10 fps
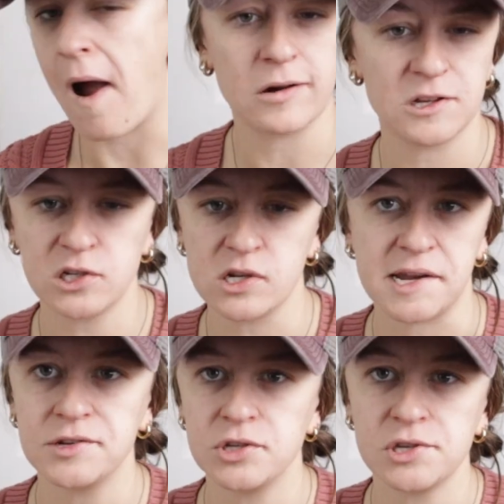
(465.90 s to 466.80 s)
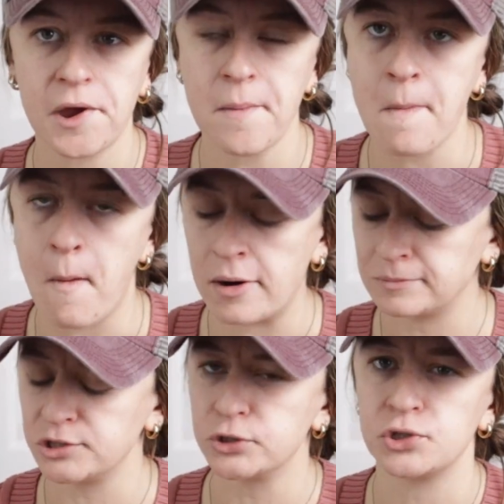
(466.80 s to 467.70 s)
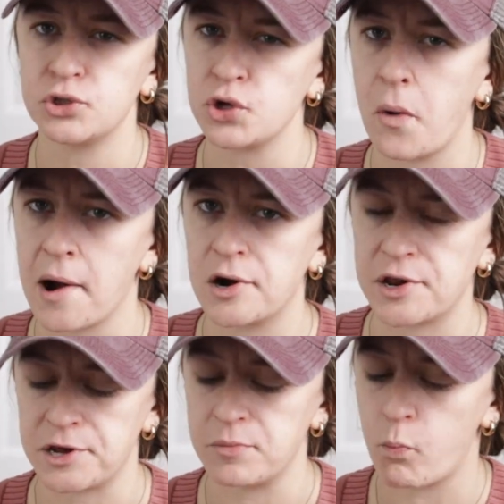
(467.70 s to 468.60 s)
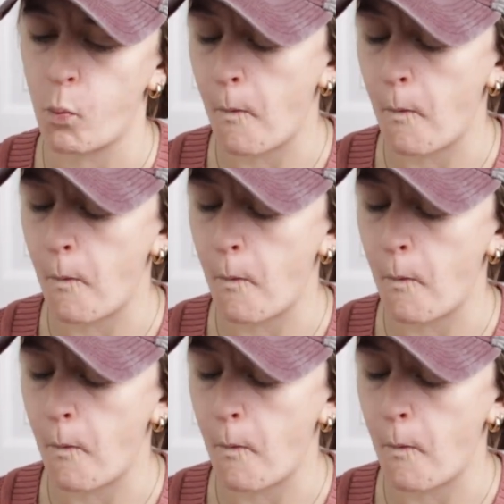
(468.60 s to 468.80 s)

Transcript: They still taste the same. They're just so hard to eat.